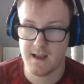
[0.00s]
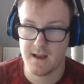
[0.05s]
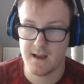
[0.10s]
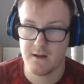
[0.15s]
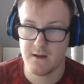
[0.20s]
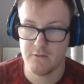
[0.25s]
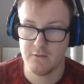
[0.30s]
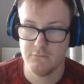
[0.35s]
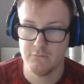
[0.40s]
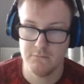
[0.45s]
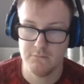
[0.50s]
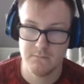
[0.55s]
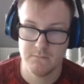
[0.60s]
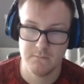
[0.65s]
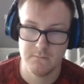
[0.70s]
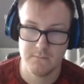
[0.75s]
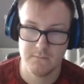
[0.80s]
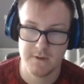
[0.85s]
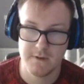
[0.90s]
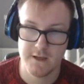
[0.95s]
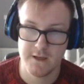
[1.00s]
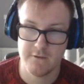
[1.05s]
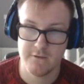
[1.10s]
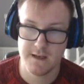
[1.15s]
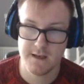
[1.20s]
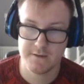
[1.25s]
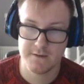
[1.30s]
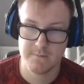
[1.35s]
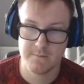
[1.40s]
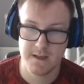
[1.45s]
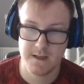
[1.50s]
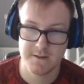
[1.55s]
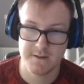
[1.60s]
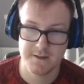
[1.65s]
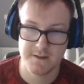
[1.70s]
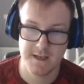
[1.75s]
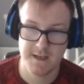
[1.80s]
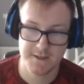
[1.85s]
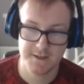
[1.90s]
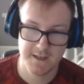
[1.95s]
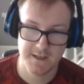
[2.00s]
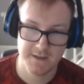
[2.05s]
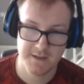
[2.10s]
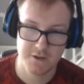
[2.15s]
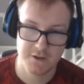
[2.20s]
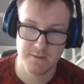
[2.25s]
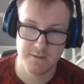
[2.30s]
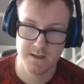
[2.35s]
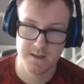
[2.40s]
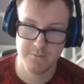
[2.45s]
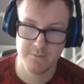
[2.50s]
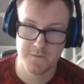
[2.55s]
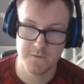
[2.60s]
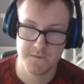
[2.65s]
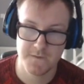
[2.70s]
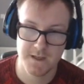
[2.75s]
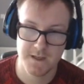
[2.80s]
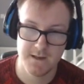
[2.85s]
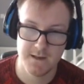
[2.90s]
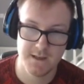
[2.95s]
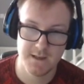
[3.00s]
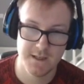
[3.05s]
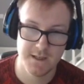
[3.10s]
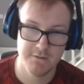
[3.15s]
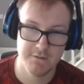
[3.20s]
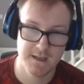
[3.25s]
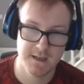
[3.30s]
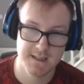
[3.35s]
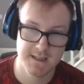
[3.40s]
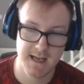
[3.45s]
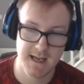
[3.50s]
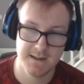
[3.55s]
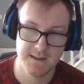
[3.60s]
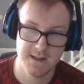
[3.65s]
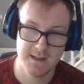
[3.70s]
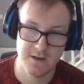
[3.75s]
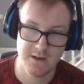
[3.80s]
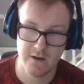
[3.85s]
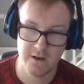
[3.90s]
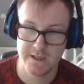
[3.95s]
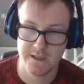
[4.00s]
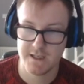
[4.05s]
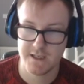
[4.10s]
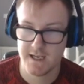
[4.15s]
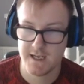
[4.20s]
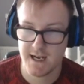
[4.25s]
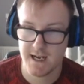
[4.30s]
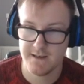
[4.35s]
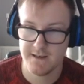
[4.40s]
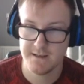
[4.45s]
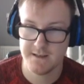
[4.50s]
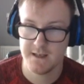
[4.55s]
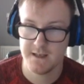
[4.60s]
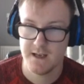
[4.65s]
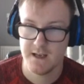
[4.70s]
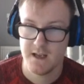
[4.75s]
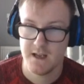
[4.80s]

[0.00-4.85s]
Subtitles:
Ooh. You get someone out. Yes, you get someone out the prophecy. Then you get to add the knowledge to your hand.